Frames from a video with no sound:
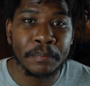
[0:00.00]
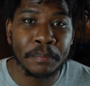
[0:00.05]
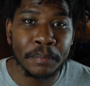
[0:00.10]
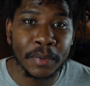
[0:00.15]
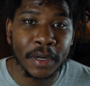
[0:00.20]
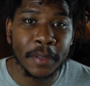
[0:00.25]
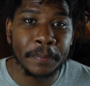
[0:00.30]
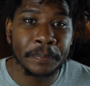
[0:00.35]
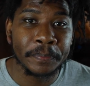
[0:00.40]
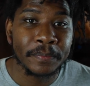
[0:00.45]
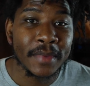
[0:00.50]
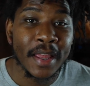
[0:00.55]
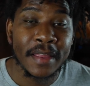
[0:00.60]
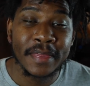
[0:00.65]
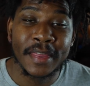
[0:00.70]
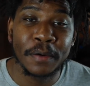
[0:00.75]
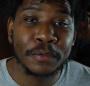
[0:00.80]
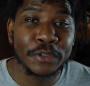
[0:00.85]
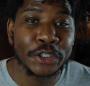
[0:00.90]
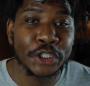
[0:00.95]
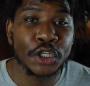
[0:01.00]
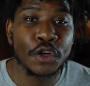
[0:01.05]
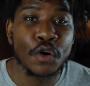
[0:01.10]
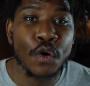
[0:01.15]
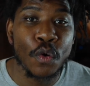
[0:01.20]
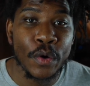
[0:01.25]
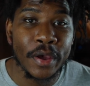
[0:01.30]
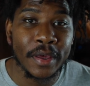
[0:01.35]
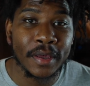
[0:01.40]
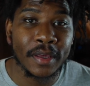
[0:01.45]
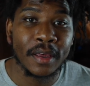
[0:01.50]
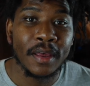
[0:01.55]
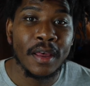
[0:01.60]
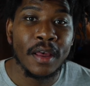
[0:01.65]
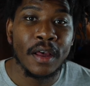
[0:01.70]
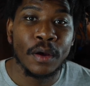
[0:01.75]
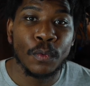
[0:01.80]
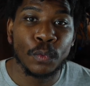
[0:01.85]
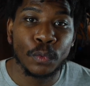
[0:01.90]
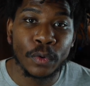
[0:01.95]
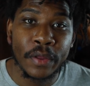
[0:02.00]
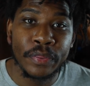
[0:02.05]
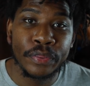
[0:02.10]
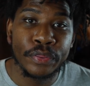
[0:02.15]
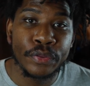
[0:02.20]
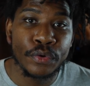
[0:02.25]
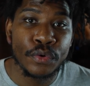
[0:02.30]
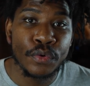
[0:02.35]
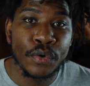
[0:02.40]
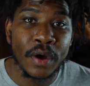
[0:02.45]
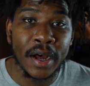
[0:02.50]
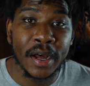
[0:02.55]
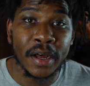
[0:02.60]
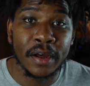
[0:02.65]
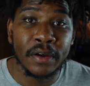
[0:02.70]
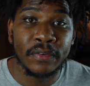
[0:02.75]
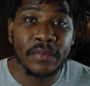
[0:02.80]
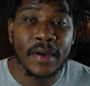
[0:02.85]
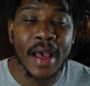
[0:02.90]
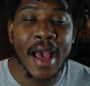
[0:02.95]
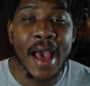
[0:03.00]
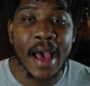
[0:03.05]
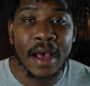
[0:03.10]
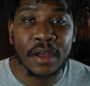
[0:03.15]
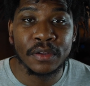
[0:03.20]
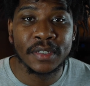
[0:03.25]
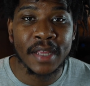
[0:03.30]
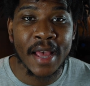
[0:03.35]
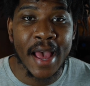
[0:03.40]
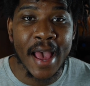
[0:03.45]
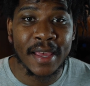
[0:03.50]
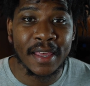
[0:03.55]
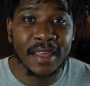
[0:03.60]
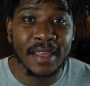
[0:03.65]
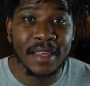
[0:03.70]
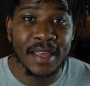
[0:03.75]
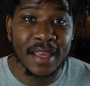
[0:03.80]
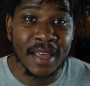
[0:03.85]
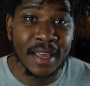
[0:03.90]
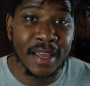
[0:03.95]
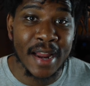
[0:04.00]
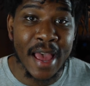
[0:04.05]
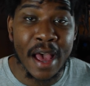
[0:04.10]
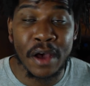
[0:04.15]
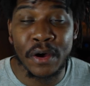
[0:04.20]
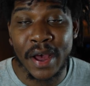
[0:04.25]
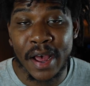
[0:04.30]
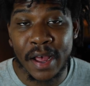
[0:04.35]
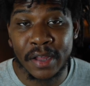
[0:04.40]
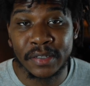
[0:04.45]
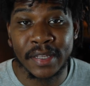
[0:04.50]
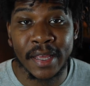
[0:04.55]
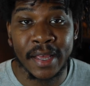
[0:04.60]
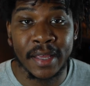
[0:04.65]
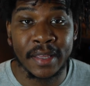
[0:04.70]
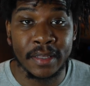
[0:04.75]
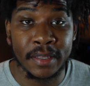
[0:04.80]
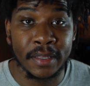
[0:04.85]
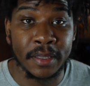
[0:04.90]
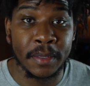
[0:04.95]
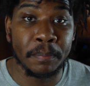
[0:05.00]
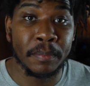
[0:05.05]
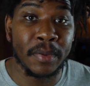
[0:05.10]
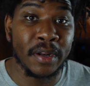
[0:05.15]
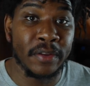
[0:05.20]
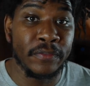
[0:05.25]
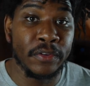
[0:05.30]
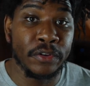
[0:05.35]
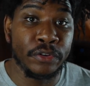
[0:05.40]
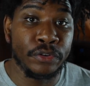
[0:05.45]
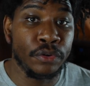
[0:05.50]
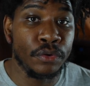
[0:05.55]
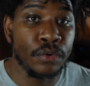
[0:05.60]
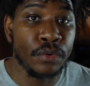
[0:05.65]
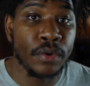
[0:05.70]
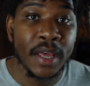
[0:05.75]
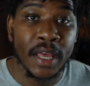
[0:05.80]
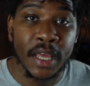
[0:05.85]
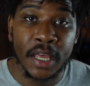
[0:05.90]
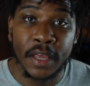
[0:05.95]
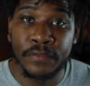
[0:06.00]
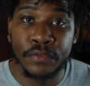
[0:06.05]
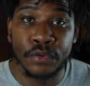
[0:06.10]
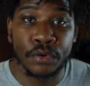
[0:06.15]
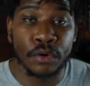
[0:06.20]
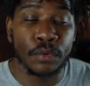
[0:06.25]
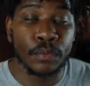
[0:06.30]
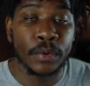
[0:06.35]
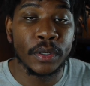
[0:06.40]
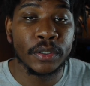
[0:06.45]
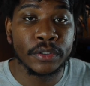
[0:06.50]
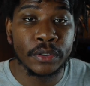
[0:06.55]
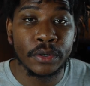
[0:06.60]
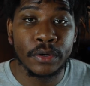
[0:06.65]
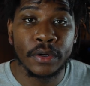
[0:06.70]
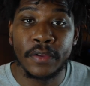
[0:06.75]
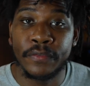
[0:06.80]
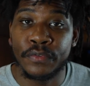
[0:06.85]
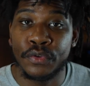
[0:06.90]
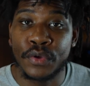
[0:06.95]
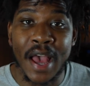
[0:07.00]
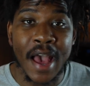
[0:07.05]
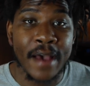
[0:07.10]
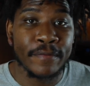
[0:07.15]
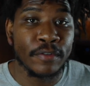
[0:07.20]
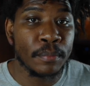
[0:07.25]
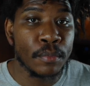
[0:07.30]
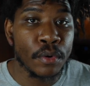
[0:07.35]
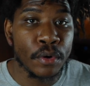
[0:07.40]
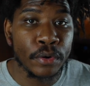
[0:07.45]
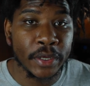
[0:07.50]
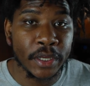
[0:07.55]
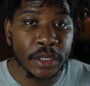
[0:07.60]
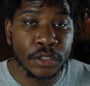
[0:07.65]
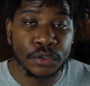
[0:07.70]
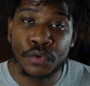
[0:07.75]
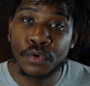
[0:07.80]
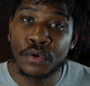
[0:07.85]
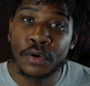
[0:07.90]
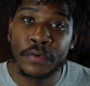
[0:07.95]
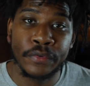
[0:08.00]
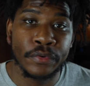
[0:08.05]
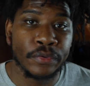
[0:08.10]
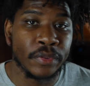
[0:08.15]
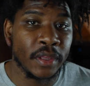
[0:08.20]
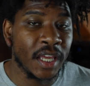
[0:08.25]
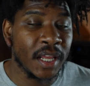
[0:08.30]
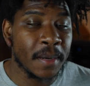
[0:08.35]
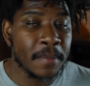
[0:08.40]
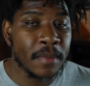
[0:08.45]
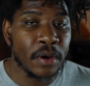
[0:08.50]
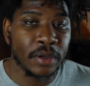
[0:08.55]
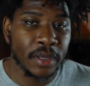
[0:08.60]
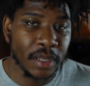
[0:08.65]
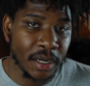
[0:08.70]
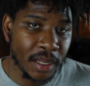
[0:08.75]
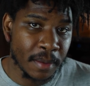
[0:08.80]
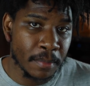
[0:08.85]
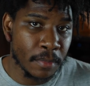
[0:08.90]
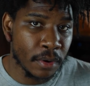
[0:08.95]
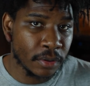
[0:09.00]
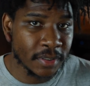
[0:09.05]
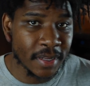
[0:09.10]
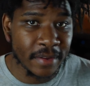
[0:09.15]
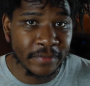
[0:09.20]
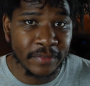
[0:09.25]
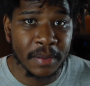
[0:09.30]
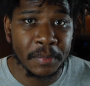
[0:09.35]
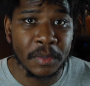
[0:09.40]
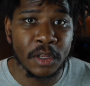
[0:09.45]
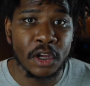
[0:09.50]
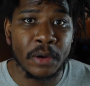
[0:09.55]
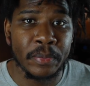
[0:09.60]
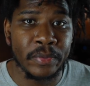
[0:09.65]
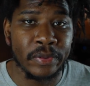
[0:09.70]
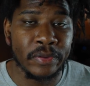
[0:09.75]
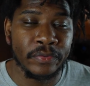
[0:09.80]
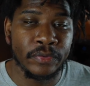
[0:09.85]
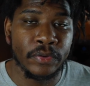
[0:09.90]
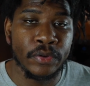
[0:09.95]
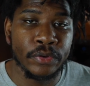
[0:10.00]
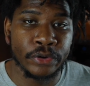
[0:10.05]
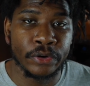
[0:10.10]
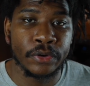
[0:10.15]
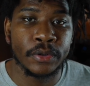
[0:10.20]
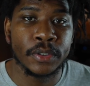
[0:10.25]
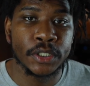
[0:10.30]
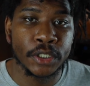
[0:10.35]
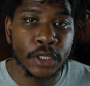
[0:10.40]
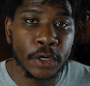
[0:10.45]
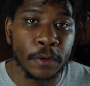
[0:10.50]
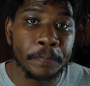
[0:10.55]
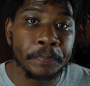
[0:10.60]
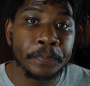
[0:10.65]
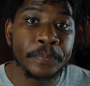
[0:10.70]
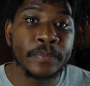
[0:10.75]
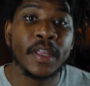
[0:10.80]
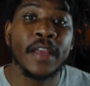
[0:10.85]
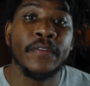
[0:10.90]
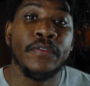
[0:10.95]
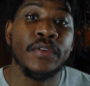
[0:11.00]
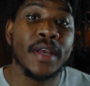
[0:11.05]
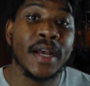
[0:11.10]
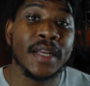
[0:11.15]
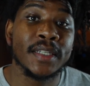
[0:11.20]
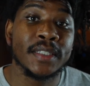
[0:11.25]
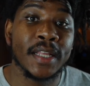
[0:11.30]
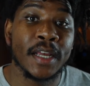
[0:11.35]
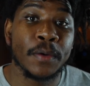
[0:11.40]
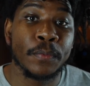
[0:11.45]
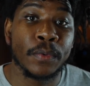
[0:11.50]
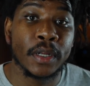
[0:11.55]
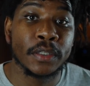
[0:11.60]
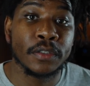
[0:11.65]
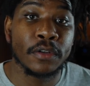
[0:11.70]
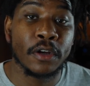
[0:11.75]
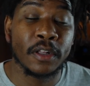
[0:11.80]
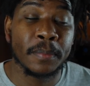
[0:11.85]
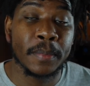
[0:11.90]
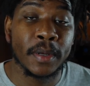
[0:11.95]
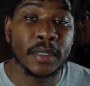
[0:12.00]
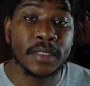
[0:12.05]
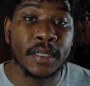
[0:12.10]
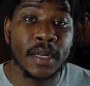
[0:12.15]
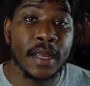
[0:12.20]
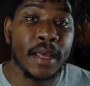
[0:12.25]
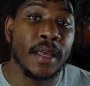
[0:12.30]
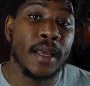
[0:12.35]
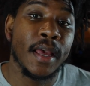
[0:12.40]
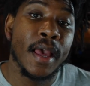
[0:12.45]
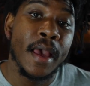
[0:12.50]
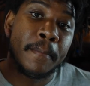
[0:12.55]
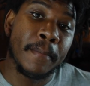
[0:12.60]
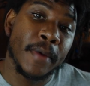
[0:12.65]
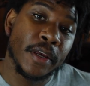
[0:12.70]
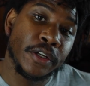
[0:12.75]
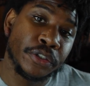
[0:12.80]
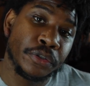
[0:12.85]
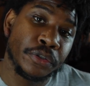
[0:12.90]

But that was just a quick run through of house hacking and how house hacking can benefit you if you're a renter, if you have a mortgage, or if you're thinking about getting a multifamily home in the future. So if you guys like what I talked about today, make